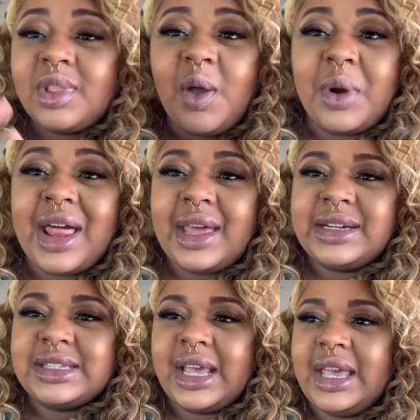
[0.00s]
what I like
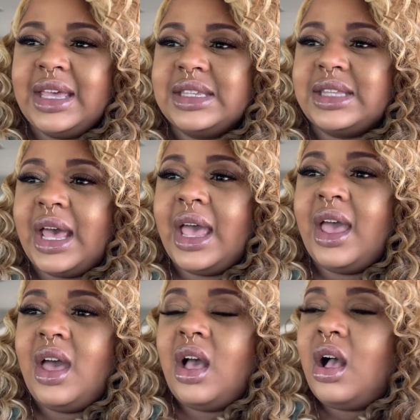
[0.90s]
to say is that
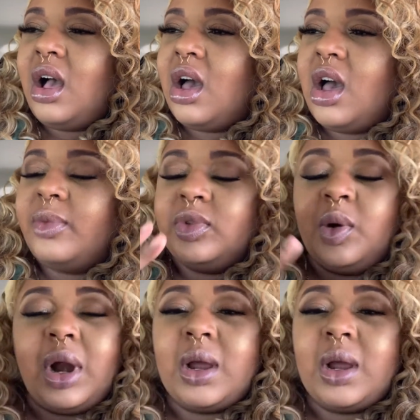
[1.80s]
Lord,